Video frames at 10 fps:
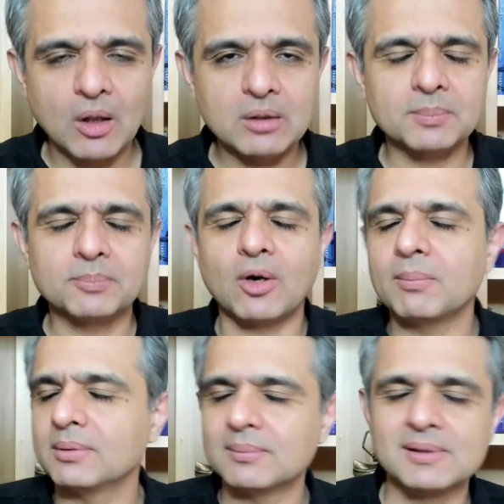the
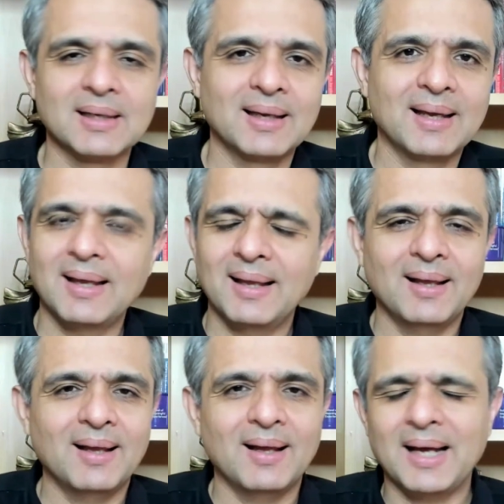problems.
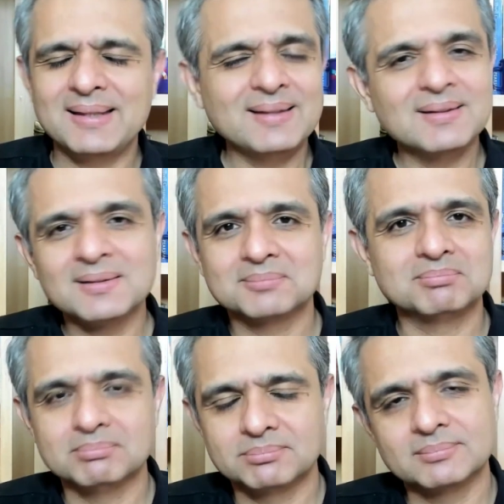I think
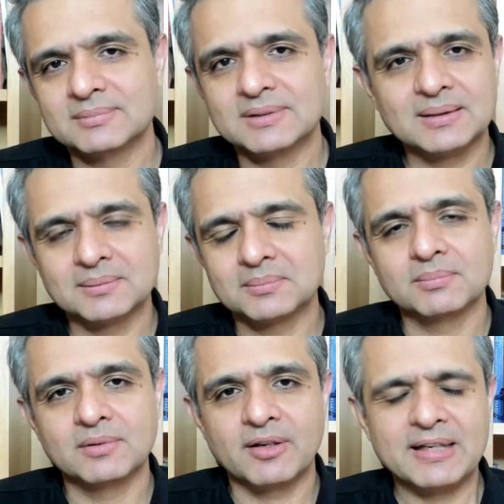
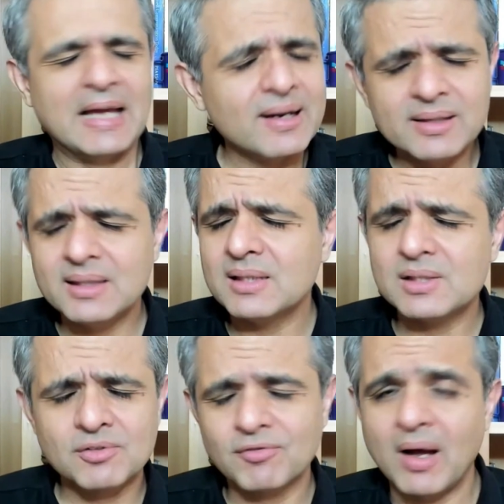the reality
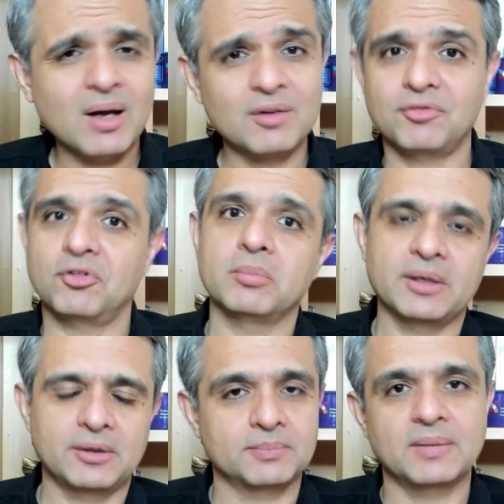is far from
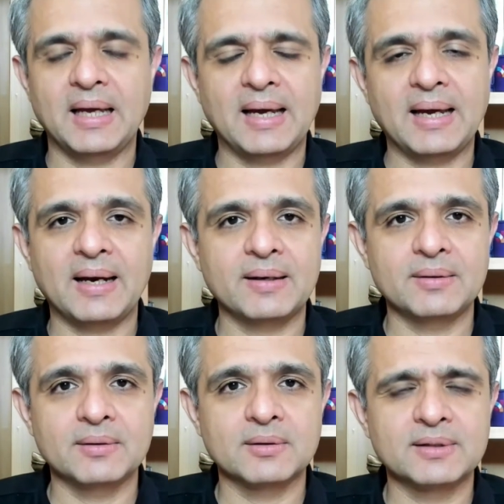it.
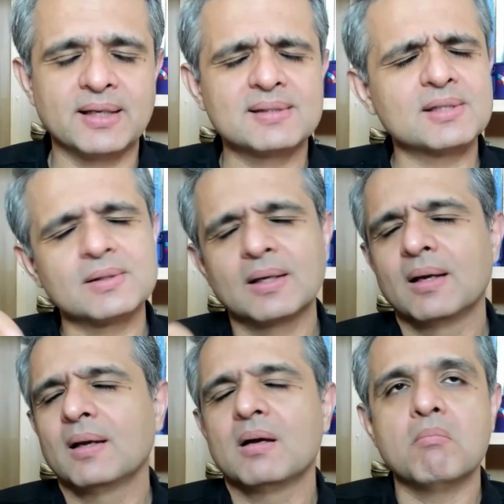And there is this
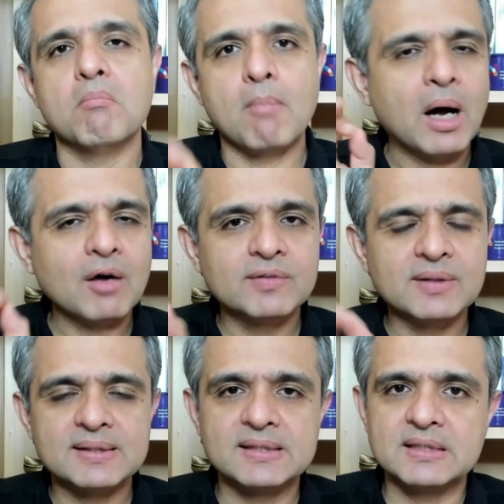
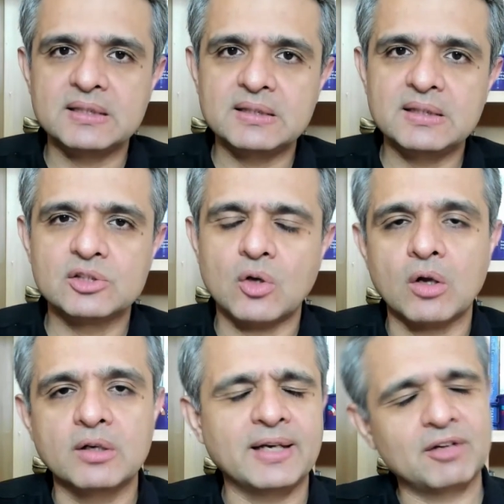marvelous series
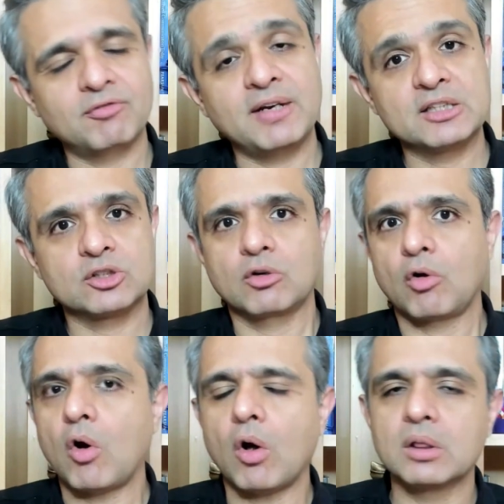on Netflix
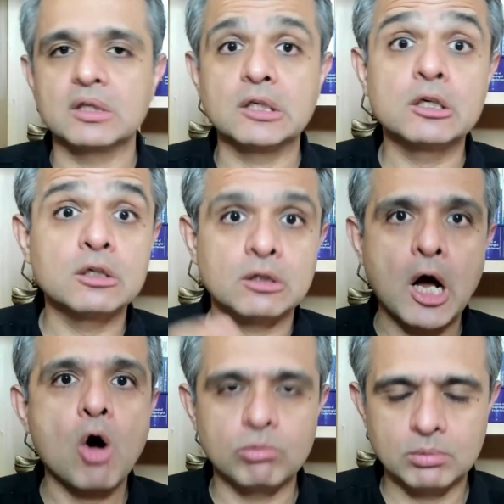called The
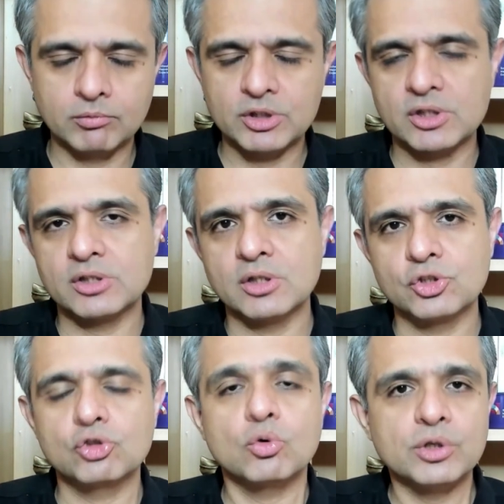Crown, which is the
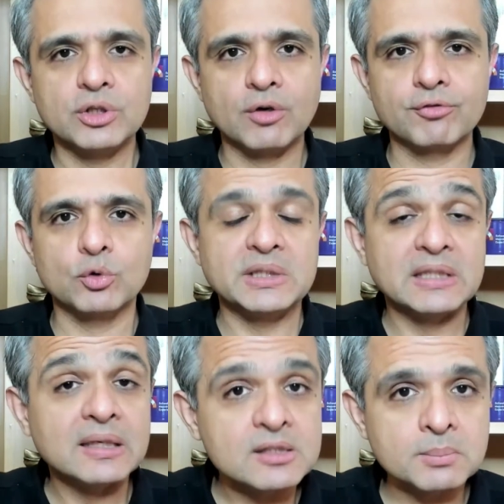story of Queen
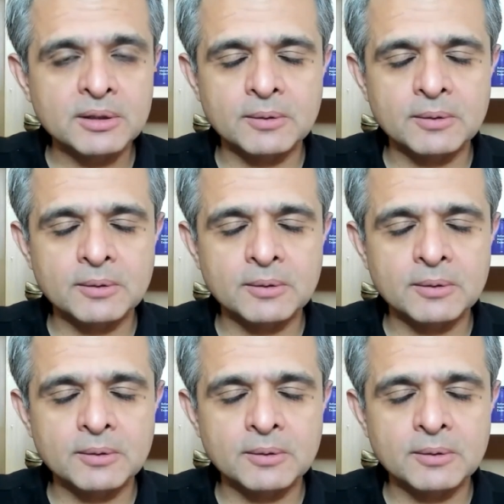Elizabeth.